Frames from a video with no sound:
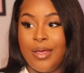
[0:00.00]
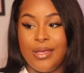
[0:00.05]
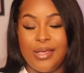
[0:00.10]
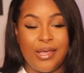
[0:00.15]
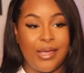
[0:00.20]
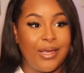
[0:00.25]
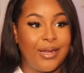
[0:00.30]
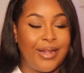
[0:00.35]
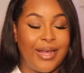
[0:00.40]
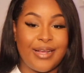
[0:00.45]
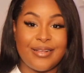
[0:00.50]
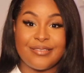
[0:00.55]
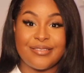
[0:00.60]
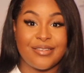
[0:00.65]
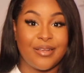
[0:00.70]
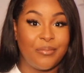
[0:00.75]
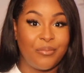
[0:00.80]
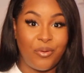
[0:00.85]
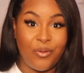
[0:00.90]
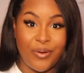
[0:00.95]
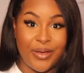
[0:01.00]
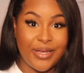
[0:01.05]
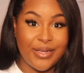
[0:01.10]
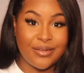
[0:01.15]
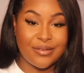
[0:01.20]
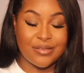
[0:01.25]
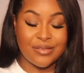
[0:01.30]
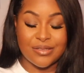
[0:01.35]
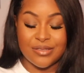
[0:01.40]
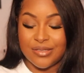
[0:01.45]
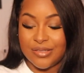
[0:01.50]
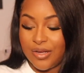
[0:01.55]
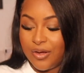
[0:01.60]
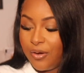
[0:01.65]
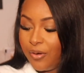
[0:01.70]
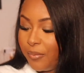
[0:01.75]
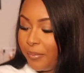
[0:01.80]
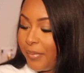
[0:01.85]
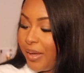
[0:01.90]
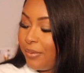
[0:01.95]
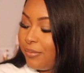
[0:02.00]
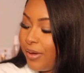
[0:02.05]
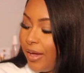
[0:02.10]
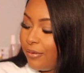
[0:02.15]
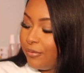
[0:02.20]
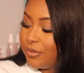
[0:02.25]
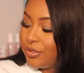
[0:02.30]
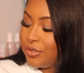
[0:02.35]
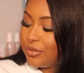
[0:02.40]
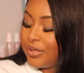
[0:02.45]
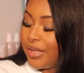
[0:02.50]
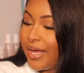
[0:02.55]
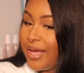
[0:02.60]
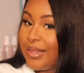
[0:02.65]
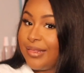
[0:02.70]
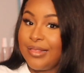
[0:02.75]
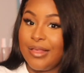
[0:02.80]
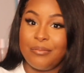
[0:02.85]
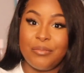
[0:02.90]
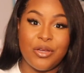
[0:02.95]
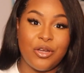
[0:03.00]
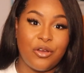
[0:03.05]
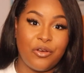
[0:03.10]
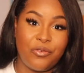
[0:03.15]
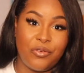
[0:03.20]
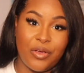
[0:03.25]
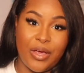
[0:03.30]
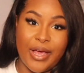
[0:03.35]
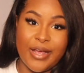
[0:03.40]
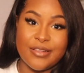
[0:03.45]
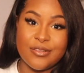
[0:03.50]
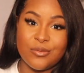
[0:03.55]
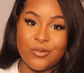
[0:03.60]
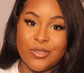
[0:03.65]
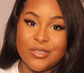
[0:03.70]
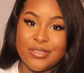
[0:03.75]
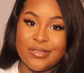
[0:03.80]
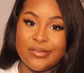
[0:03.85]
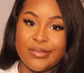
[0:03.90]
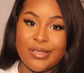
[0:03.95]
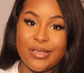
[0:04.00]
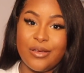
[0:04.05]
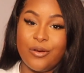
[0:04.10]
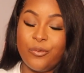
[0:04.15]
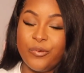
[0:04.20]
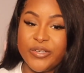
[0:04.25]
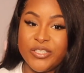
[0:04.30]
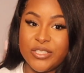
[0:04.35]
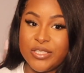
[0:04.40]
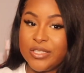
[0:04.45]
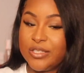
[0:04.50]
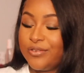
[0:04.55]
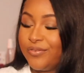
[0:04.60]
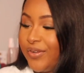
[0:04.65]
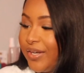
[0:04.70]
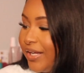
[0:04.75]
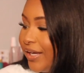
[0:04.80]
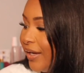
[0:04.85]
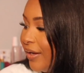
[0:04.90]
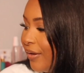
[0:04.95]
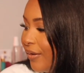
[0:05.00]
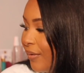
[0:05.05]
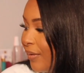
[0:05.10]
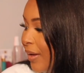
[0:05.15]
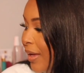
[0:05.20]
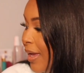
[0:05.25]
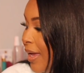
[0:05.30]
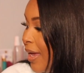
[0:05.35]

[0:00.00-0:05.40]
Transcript: get at some point. So maybe I will do that. Let me know if you guys want to see a wish list video.